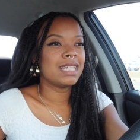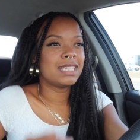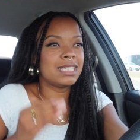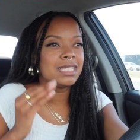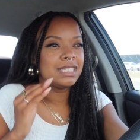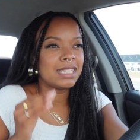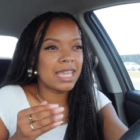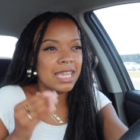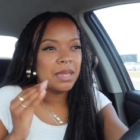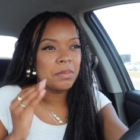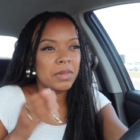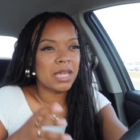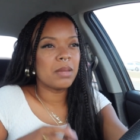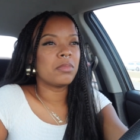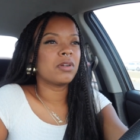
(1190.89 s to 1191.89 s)

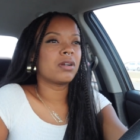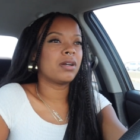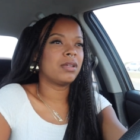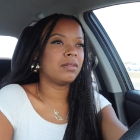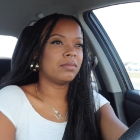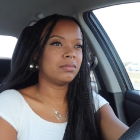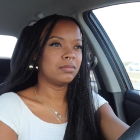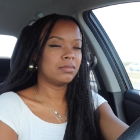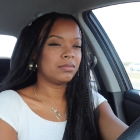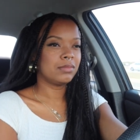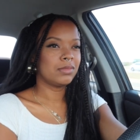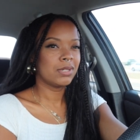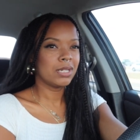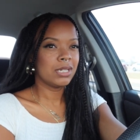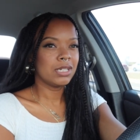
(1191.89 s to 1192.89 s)
Same
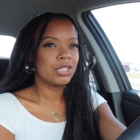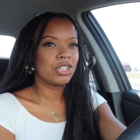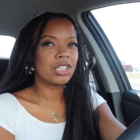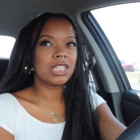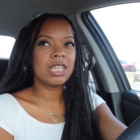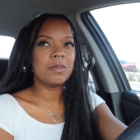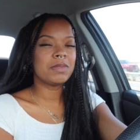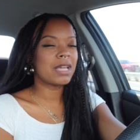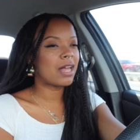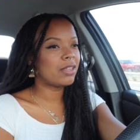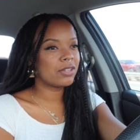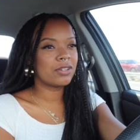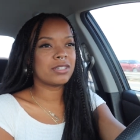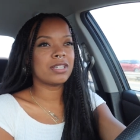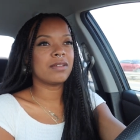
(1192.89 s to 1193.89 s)
neighborhood. Just keep
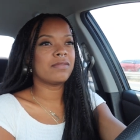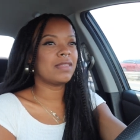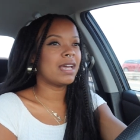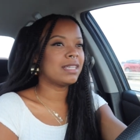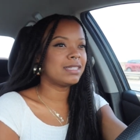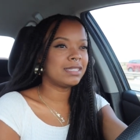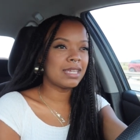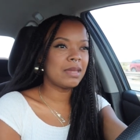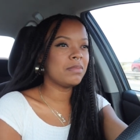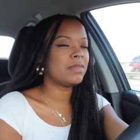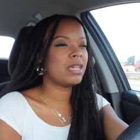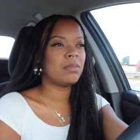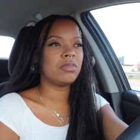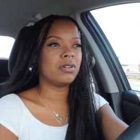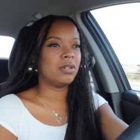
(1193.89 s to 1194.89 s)
telling yourself that same
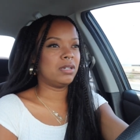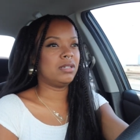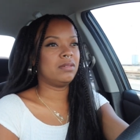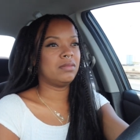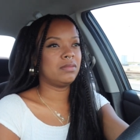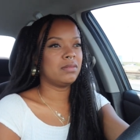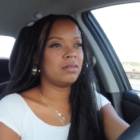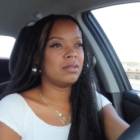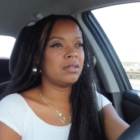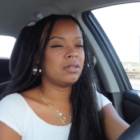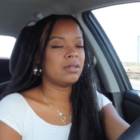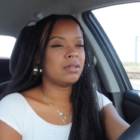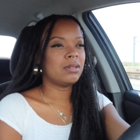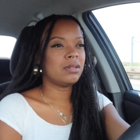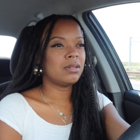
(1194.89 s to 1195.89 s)

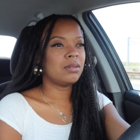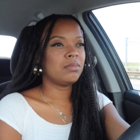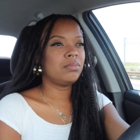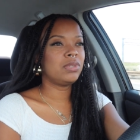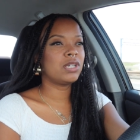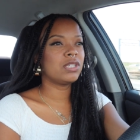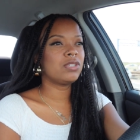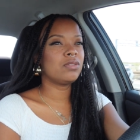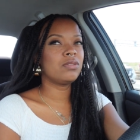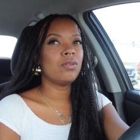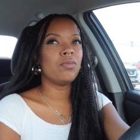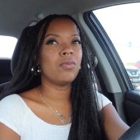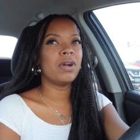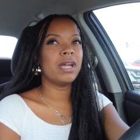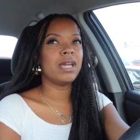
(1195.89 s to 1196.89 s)
neighborhood. Because you
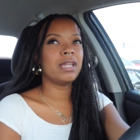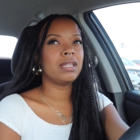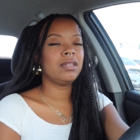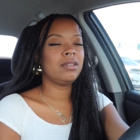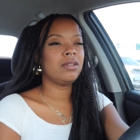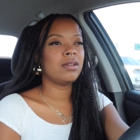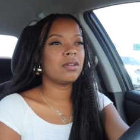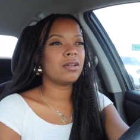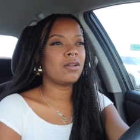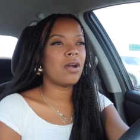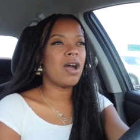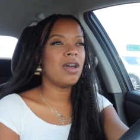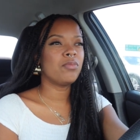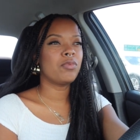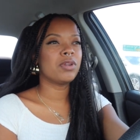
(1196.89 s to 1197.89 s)
know what?
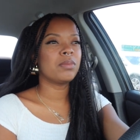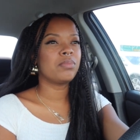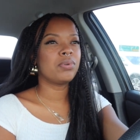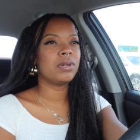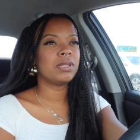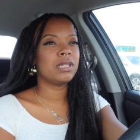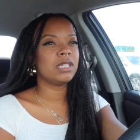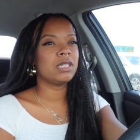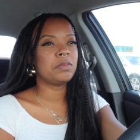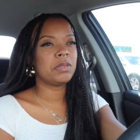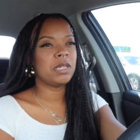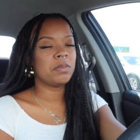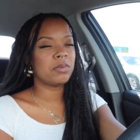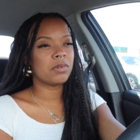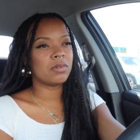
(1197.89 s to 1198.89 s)
God wouldn't put these
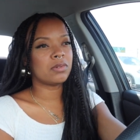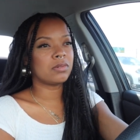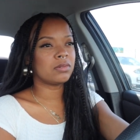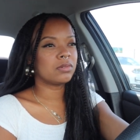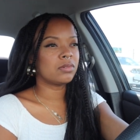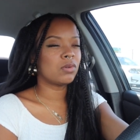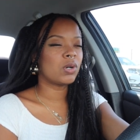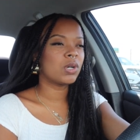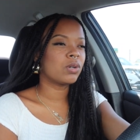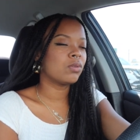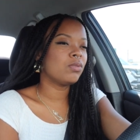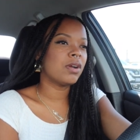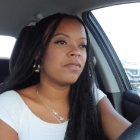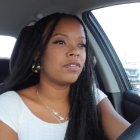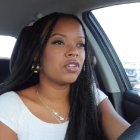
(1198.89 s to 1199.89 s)
people, or
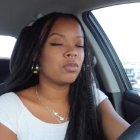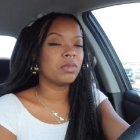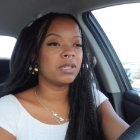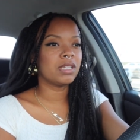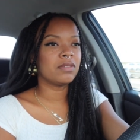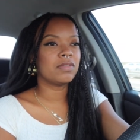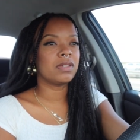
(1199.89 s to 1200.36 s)
whoever you believe